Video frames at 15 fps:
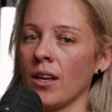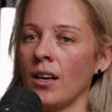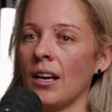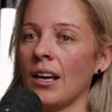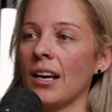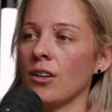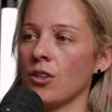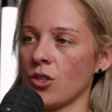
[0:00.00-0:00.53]

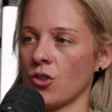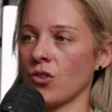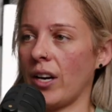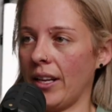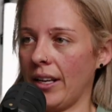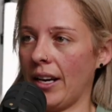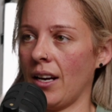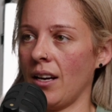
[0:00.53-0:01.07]
in
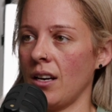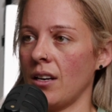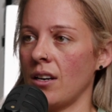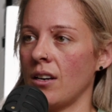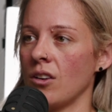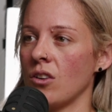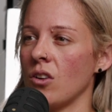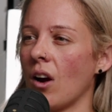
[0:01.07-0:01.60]
Australia,
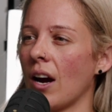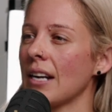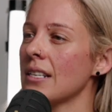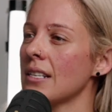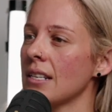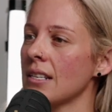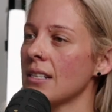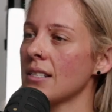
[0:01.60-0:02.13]

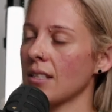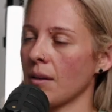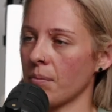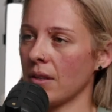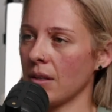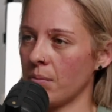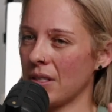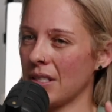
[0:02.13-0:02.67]
90-something
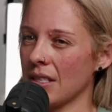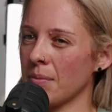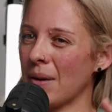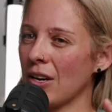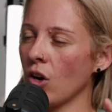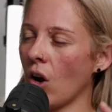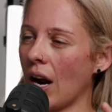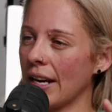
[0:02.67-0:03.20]
percent, about
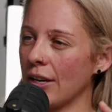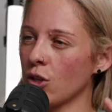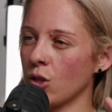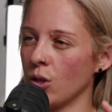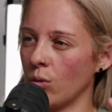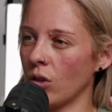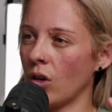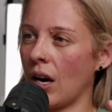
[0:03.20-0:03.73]
92
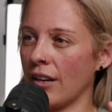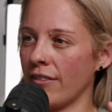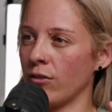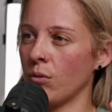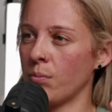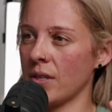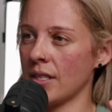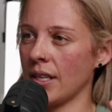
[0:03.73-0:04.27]
or
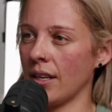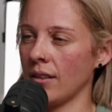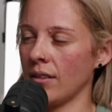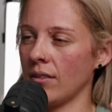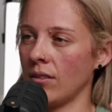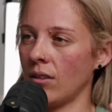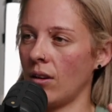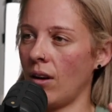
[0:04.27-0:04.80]
94%
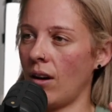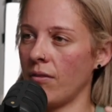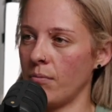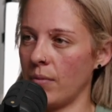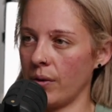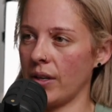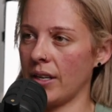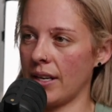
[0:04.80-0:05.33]
of
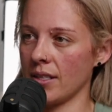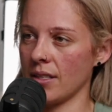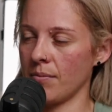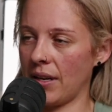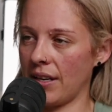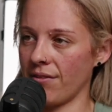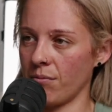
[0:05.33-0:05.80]
millionaires are made from